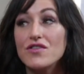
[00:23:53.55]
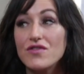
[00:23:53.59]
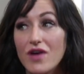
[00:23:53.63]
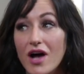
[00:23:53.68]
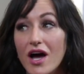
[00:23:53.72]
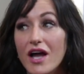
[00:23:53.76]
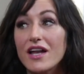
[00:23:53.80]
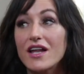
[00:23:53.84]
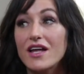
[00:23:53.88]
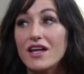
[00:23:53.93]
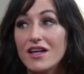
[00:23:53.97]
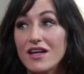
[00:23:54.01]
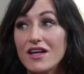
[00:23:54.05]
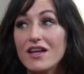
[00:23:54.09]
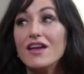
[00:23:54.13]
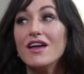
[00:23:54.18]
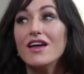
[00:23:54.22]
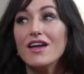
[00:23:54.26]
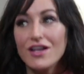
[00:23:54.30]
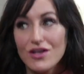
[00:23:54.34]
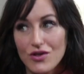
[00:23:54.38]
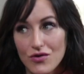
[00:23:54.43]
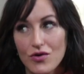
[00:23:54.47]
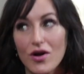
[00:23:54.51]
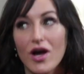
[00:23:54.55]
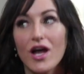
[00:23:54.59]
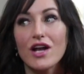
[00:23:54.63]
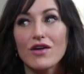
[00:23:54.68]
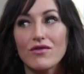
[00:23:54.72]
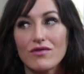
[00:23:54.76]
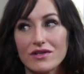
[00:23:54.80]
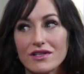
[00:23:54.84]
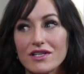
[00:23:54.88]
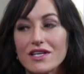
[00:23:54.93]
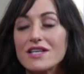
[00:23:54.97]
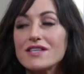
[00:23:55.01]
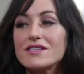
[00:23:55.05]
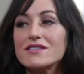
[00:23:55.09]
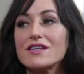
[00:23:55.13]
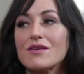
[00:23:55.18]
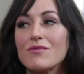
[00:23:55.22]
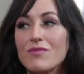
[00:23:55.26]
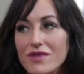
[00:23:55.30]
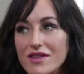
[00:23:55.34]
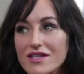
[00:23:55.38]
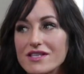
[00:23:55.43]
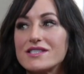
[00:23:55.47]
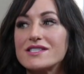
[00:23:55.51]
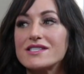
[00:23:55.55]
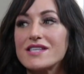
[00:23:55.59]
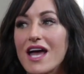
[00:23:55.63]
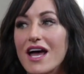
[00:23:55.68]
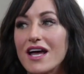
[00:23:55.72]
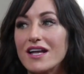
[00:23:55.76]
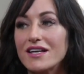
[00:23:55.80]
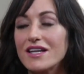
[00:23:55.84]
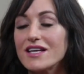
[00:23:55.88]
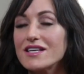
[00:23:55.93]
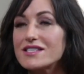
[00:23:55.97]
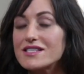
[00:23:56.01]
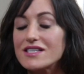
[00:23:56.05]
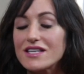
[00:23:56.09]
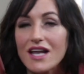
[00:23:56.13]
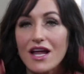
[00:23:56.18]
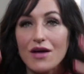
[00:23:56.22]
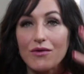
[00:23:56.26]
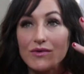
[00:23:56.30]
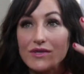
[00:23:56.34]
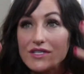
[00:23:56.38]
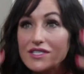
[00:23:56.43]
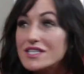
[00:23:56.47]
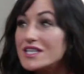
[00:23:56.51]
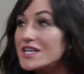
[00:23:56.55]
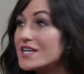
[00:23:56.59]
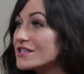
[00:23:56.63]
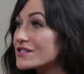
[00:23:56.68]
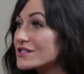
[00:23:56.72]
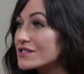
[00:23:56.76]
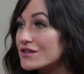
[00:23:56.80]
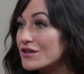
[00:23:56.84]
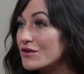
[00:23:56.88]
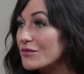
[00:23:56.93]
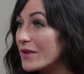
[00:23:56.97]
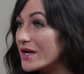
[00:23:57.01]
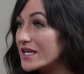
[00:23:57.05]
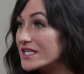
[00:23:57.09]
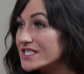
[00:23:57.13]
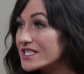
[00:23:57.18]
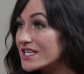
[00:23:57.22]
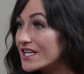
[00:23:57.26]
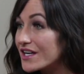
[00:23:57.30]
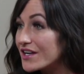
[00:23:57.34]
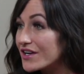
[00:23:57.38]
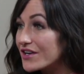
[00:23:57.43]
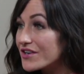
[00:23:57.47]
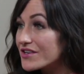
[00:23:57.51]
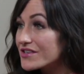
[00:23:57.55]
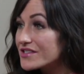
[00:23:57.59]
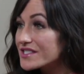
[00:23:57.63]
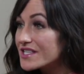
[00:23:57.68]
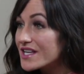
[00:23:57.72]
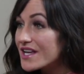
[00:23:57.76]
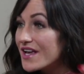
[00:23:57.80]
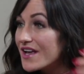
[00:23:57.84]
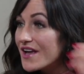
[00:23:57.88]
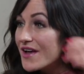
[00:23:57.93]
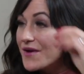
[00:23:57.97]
You gotta release some of this sadness. And I would teach through my tears.